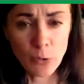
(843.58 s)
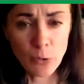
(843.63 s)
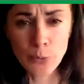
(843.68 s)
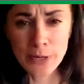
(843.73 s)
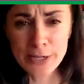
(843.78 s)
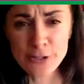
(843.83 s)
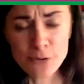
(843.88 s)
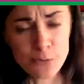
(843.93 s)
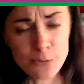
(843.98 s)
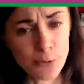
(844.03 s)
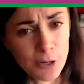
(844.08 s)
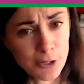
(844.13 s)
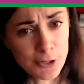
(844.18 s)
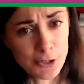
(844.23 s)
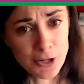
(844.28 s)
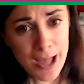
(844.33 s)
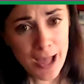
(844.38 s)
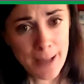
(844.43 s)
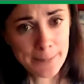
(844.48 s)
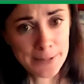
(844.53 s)
do
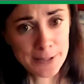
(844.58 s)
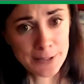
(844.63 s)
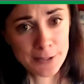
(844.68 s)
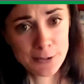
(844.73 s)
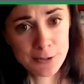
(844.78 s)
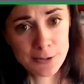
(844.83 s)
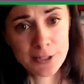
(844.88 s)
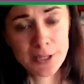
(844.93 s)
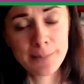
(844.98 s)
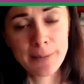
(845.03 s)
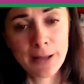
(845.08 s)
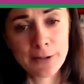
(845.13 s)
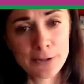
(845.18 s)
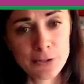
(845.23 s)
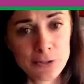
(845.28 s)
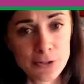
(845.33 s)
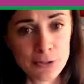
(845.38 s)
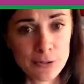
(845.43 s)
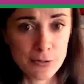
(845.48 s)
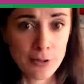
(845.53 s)
workshops. They're usually about
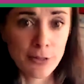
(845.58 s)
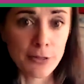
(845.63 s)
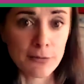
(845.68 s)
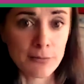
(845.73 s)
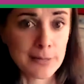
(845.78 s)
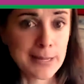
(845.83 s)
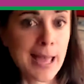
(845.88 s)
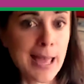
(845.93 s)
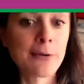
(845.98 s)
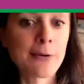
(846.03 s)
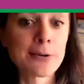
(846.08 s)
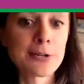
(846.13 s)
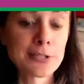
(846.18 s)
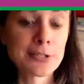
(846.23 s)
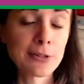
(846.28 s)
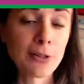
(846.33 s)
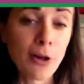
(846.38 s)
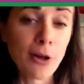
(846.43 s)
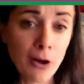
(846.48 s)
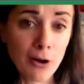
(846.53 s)
2 to 3 hours
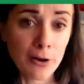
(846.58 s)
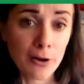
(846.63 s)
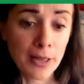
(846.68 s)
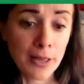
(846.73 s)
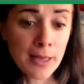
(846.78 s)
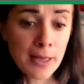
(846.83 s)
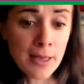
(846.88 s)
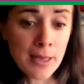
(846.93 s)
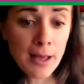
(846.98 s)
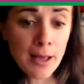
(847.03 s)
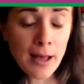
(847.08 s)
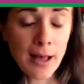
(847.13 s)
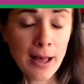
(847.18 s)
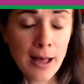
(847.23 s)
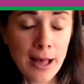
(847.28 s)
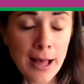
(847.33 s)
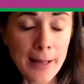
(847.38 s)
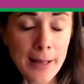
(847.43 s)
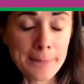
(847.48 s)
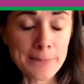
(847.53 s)
long.
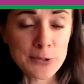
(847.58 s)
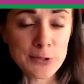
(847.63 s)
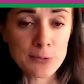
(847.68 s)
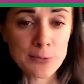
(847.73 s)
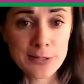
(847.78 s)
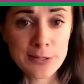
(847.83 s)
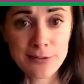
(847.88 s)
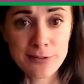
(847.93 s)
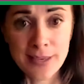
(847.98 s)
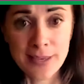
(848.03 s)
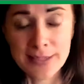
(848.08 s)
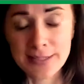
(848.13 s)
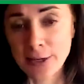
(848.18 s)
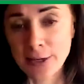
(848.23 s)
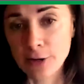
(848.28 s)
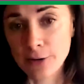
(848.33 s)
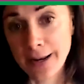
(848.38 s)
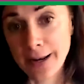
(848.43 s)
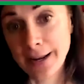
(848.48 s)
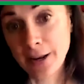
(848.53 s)
So we do things like
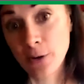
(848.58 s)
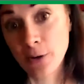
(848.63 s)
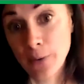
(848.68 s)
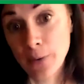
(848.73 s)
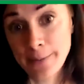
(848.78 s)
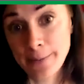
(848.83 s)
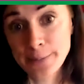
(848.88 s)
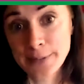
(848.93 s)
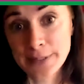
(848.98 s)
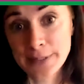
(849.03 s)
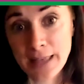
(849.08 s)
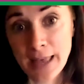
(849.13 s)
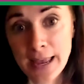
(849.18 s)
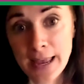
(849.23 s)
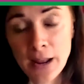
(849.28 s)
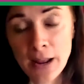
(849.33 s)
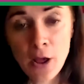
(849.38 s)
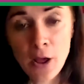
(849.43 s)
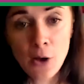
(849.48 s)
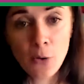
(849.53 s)
creating a
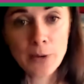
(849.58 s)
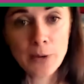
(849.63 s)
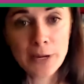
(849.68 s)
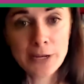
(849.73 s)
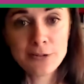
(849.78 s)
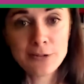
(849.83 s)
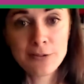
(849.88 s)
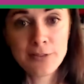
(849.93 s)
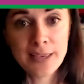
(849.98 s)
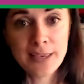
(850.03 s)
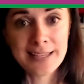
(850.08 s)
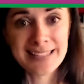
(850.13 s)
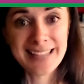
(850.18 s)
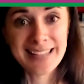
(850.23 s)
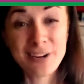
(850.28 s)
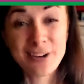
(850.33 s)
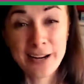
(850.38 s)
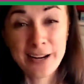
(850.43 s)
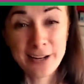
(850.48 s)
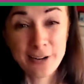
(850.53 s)
website. We do things like
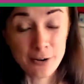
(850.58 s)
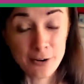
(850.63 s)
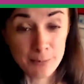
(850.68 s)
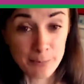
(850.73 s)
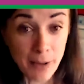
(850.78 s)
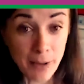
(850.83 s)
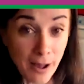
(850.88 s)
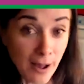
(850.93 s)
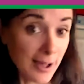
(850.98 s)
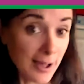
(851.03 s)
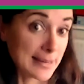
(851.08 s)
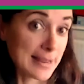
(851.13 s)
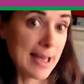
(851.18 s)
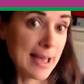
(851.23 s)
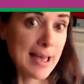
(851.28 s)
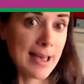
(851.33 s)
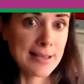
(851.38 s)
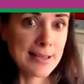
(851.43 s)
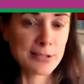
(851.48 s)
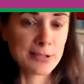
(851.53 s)
creating your own
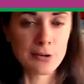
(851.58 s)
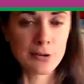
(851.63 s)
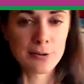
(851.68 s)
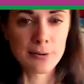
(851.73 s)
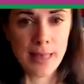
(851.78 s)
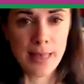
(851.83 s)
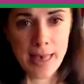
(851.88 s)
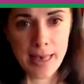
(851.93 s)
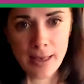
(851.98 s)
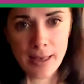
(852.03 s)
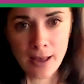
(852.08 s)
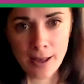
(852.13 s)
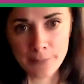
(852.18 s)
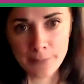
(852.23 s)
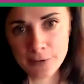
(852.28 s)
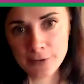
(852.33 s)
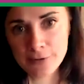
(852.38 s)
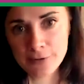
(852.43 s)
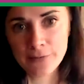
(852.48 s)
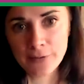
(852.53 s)
podcast or
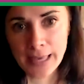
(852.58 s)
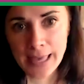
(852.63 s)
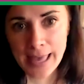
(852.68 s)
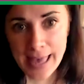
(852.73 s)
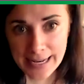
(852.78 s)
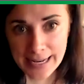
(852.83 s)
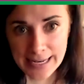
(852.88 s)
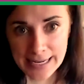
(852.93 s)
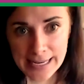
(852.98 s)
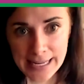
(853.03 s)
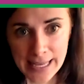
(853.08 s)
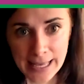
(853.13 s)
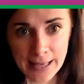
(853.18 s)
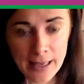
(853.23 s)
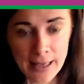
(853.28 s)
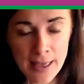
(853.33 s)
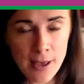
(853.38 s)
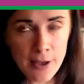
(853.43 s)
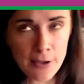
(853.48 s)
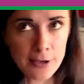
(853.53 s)
movie editing.
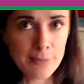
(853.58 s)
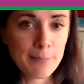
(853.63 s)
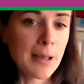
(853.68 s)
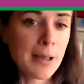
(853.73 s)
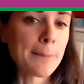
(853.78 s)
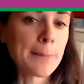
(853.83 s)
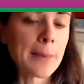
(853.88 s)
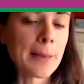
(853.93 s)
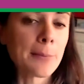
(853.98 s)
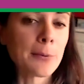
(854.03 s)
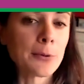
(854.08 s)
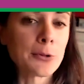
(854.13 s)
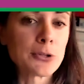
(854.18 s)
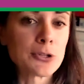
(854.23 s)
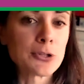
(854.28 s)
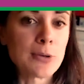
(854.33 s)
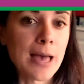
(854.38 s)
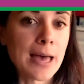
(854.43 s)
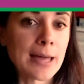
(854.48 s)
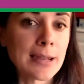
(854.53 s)
You might be able
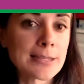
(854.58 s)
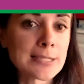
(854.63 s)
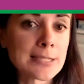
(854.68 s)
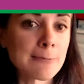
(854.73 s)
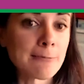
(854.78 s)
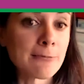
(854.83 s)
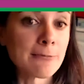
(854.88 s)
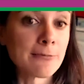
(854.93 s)
to edit some